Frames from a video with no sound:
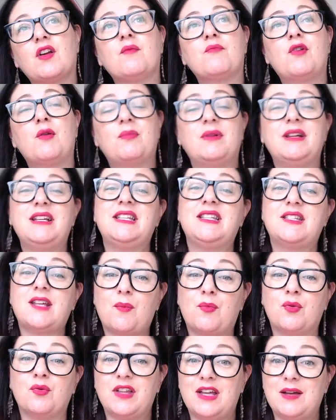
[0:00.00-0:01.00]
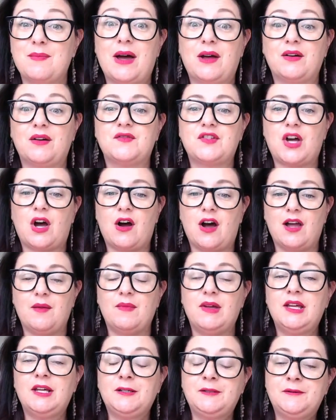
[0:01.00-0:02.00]
probably double the amount of
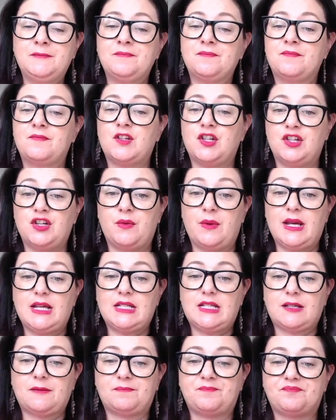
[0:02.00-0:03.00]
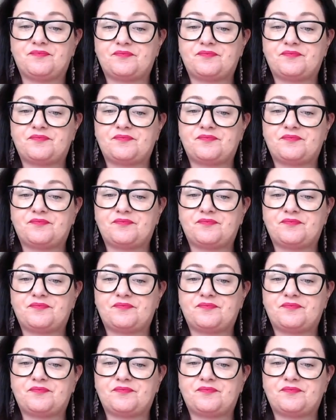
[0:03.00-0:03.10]
time to do it.